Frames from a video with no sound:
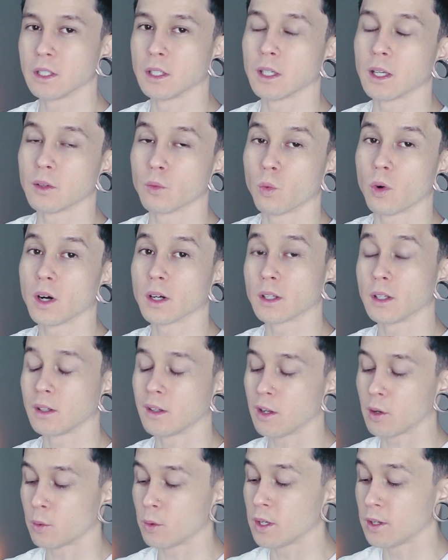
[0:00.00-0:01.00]
and
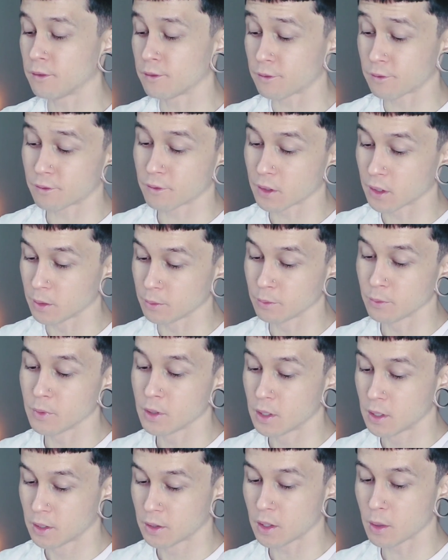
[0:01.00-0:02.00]
walking away from
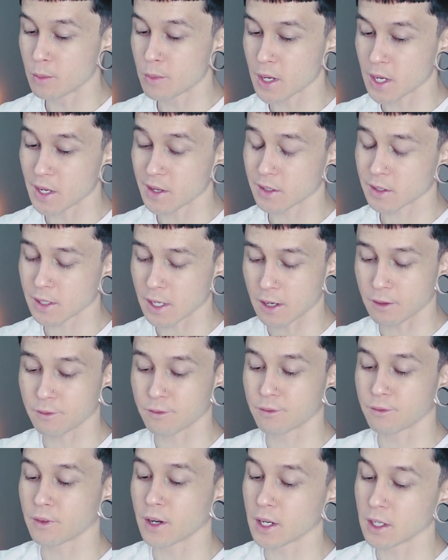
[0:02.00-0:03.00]
the past and
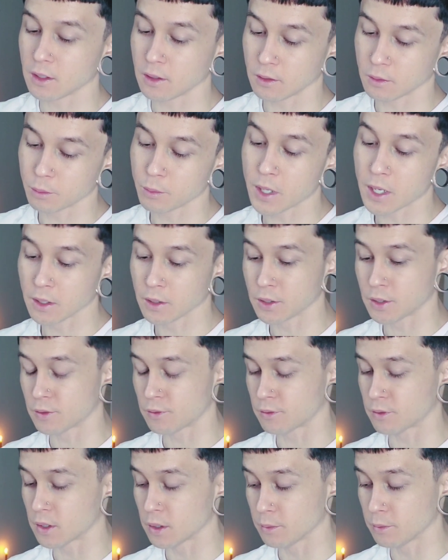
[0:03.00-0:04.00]
finding balance
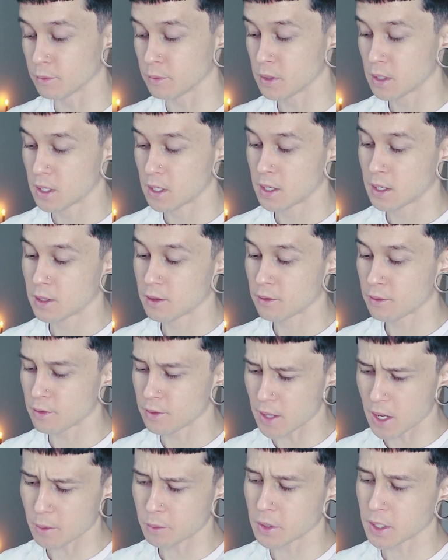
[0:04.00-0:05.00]
from
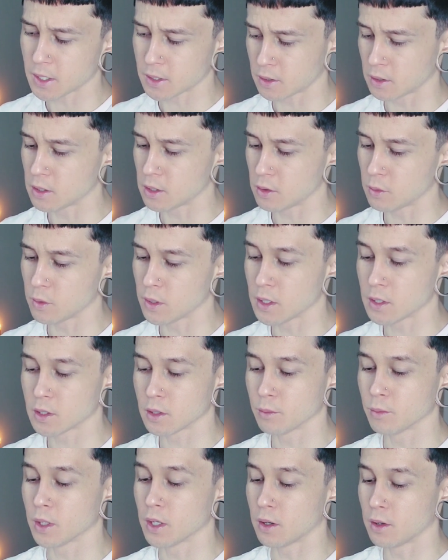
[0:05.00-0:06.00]
that past situation.
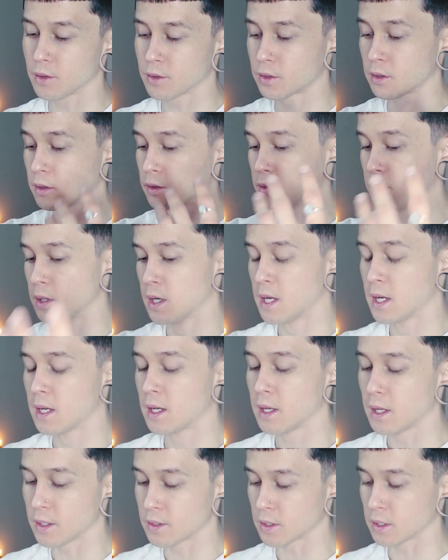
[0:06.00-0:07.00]
But also,
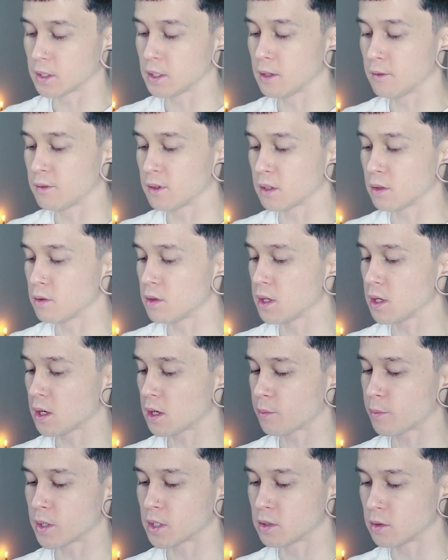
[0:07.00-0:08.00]
it's like giving you the
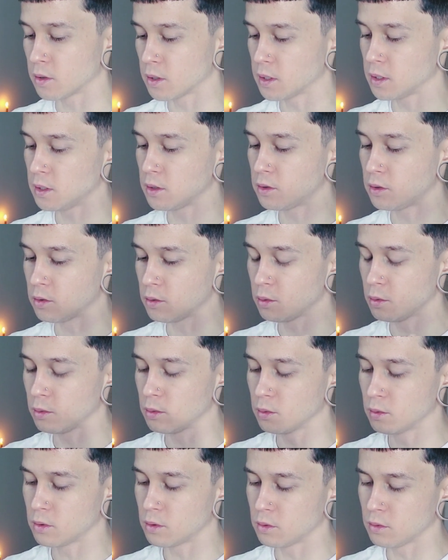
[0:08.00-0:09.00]
opportunity
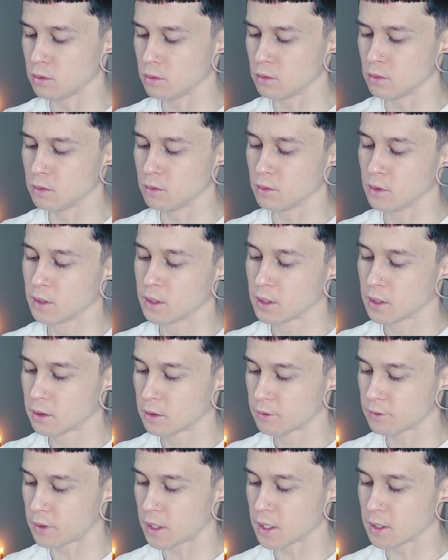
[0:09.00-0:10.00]
to
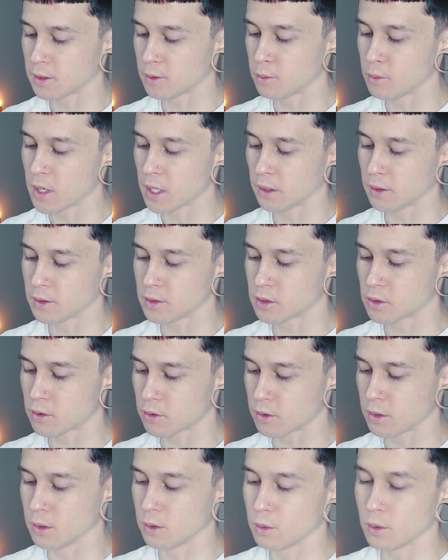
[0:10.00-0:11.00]
find balance
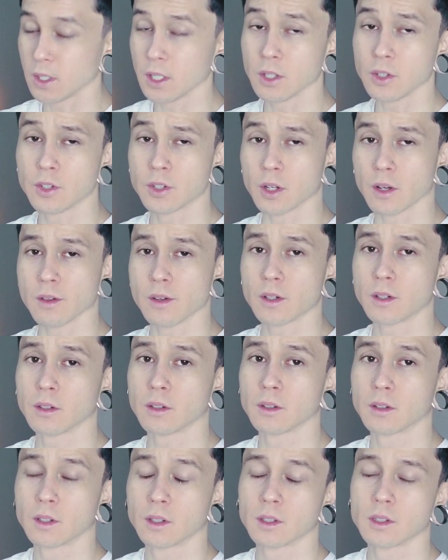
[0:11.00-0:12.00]
through each other.
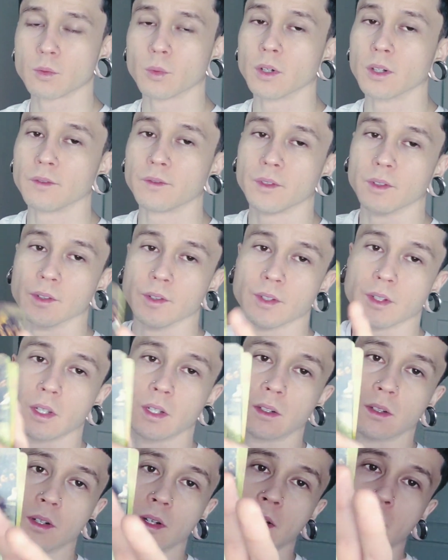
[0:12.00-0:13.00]
That's what it feels
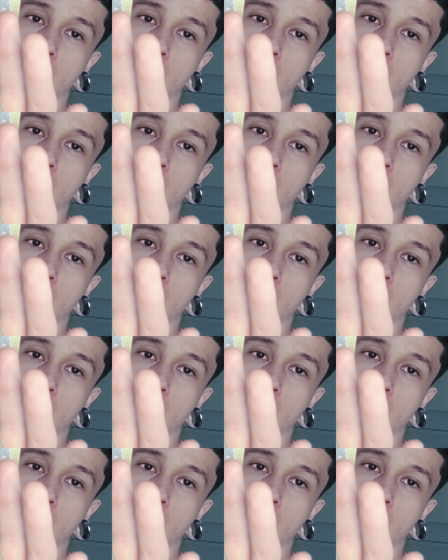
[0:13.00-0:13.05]
like.